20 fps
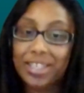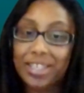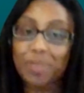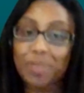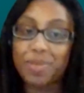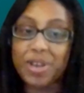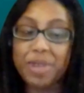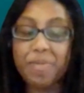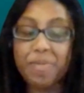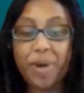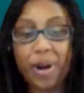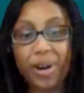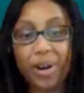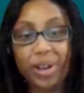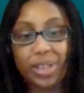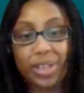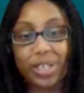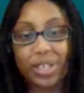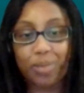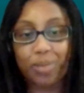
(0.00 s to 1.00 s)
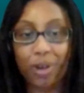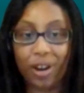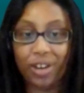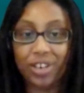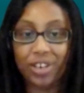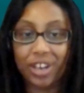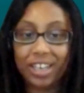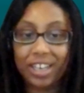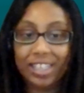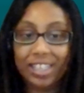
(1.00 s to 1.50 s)
to be a part of this
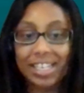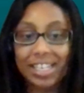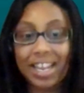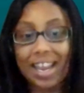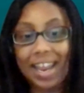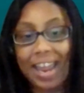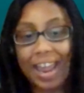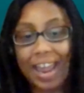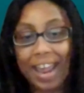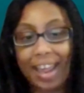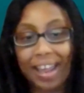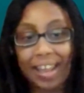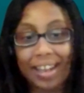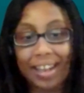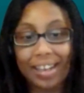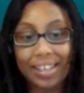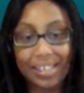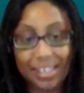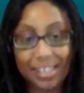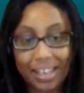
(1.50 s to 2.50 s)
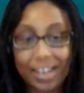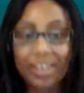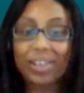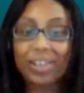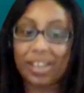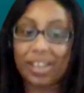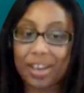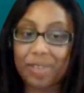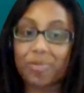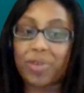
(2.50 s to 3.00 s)
project and
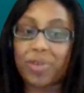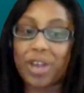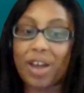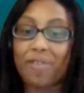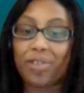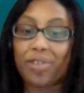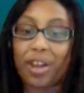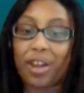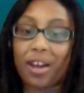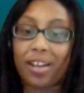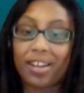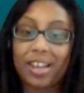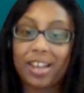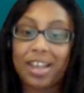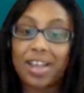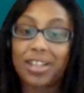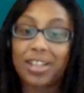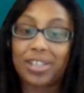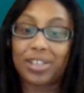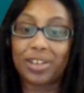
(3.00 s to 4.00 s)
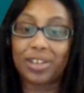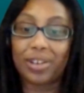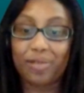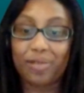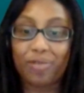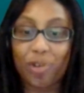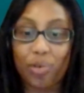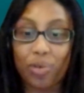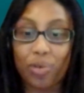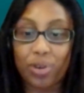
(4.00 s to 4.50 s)
yep, we have a lot to look
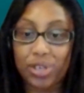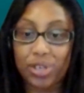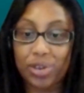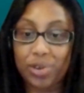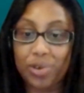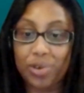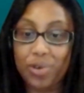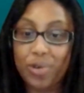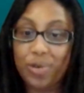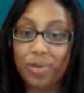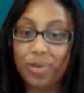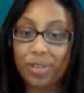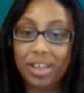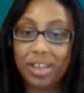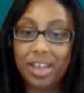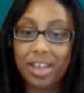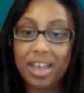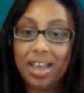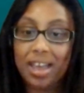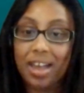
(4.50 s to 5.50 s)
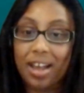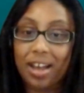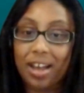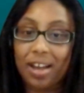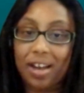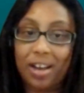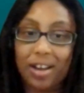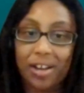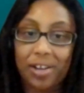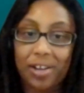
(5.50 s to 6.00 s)
forward to
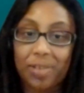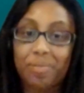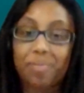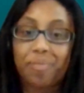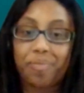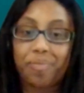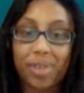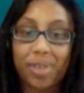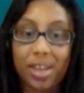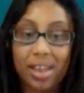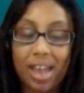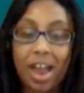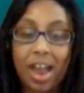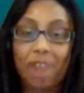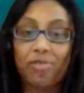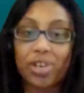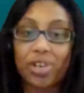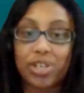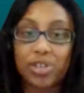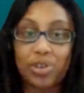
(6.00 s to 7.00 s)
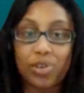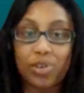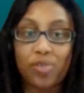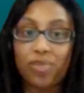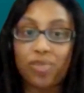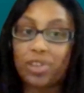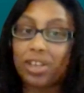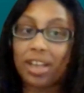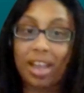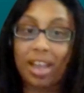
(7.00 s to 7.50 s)
um, at
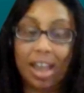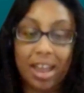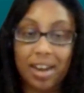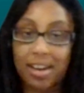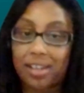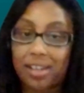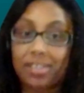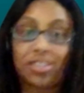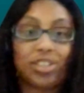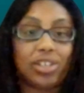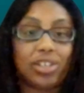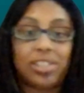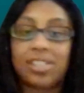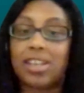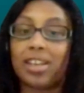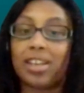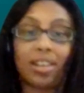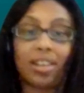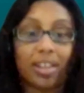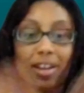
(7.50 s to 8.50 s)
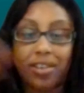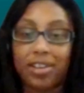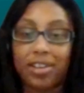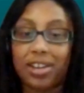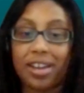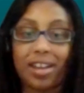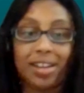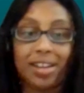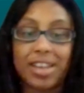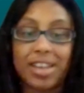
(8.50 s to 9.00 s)
Rejuve and at just Singularity
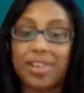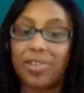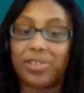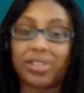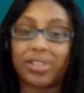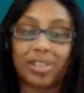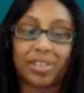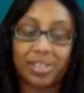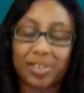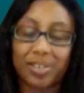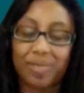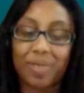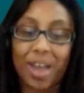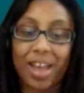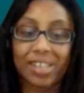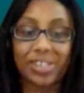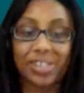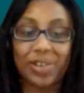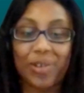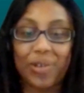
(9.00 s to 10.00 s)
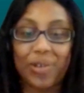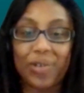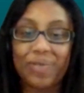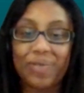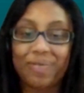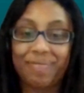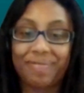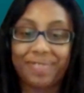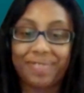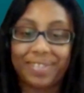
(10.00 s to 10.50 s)
Net ecosystem as a
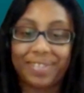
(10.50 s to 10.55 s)
whole.